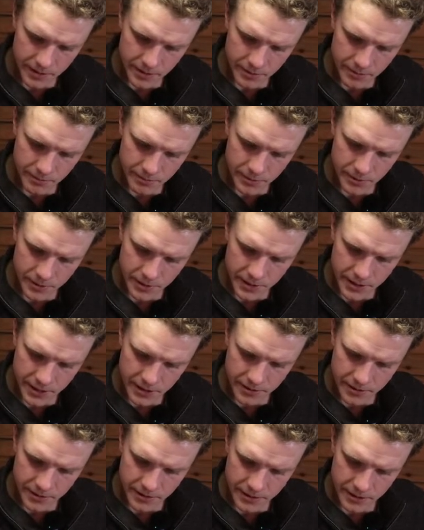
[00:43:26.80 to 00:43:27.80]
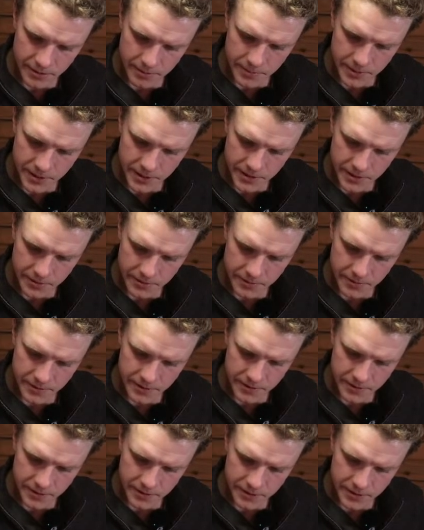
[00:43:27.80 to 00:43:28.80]
Put down a little bit of
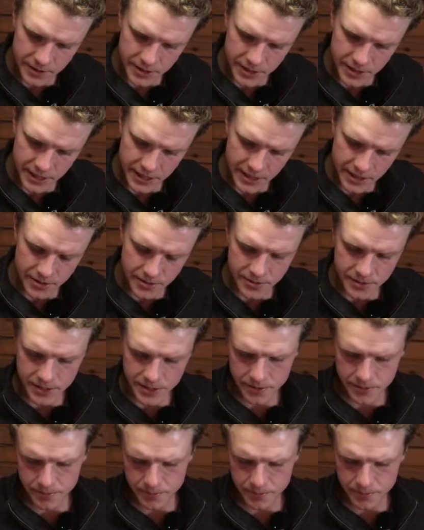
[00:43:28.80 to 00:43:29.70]
shadows here.